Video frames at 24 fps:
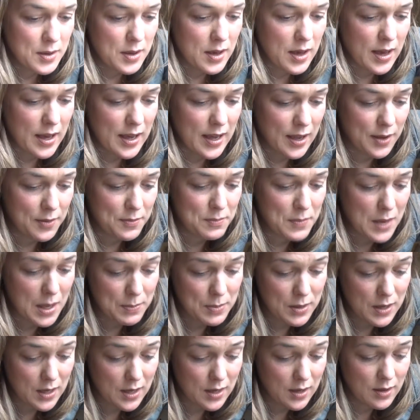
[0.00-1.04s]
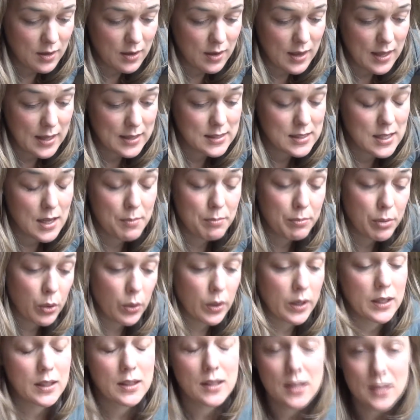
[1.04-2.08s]
I maybe at some
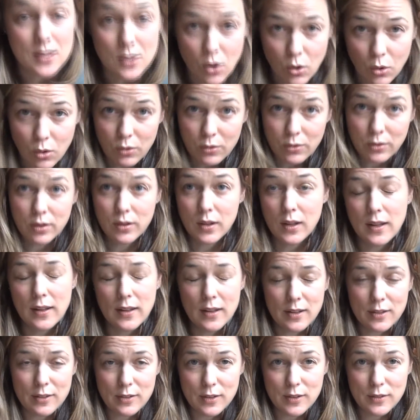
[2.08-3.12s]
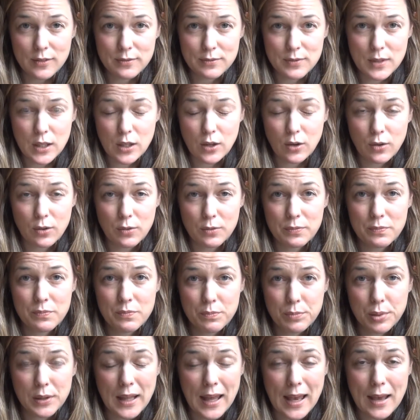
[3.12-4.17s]
point this whole,
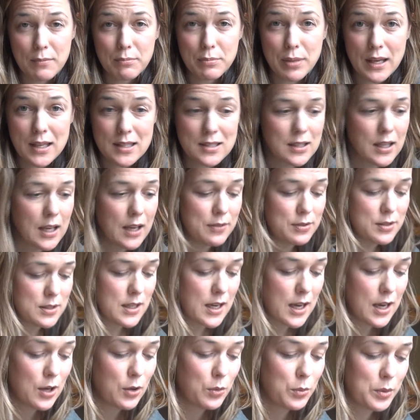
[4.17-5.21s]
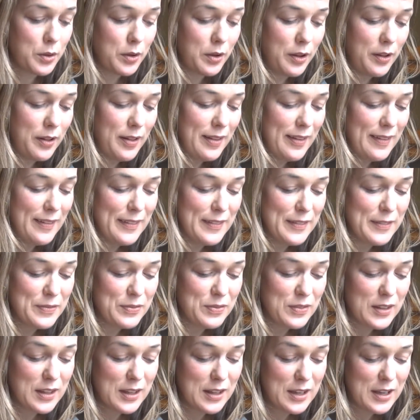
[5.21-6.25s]
plant-based lifestyle will
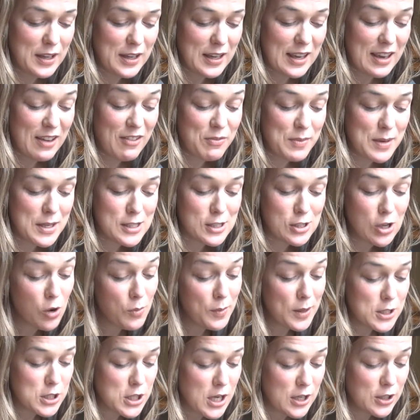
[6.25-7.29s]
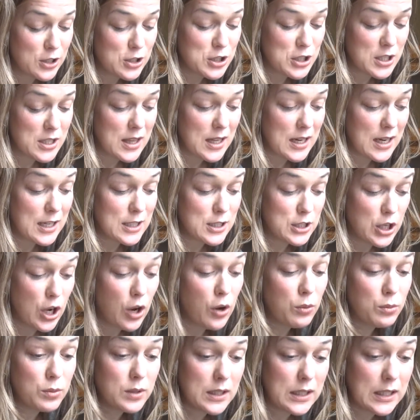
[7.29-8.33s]
give me so much energy that I
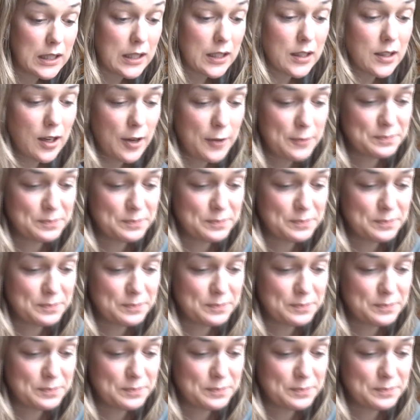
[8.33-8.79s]
don't need